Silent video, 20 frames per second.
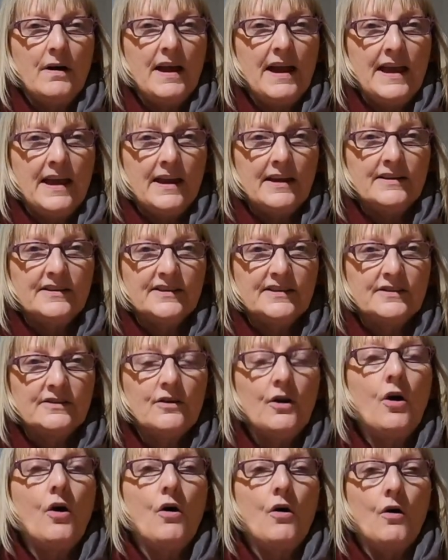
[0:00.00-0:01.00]
eggs
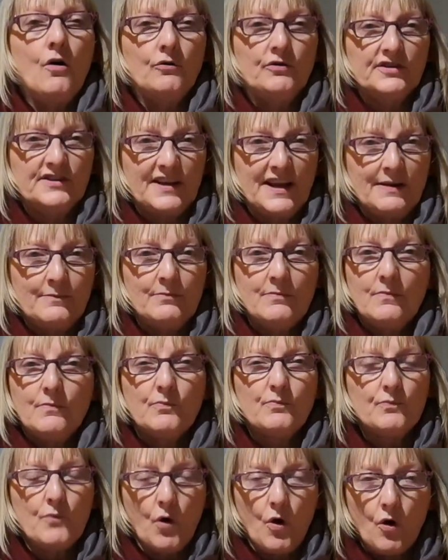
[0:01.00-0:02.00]
all the time,
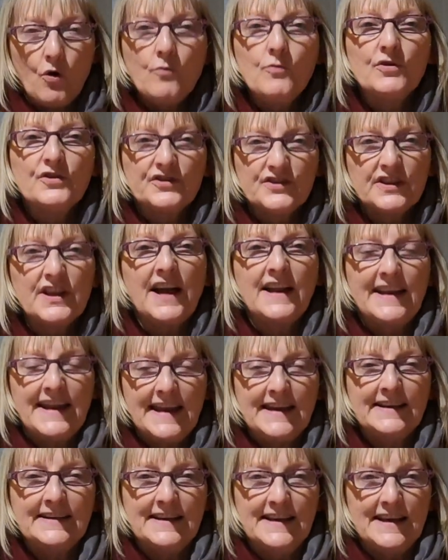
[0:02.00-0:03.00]
almost an
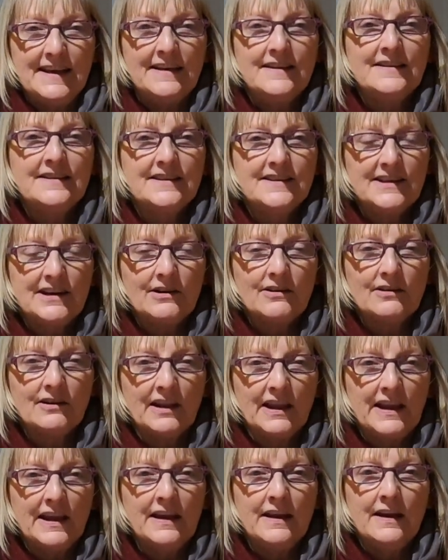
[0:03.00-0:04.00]
egg a day,
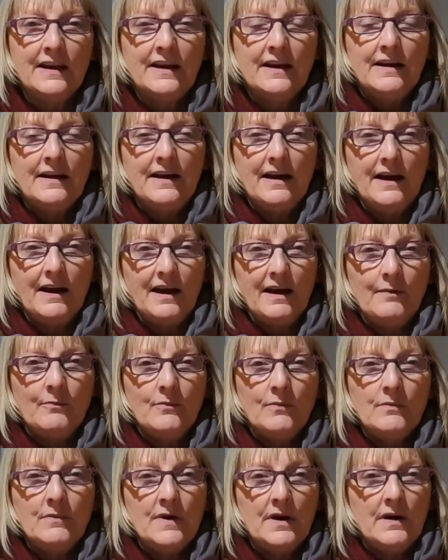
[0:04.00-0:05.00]
certainly 5-6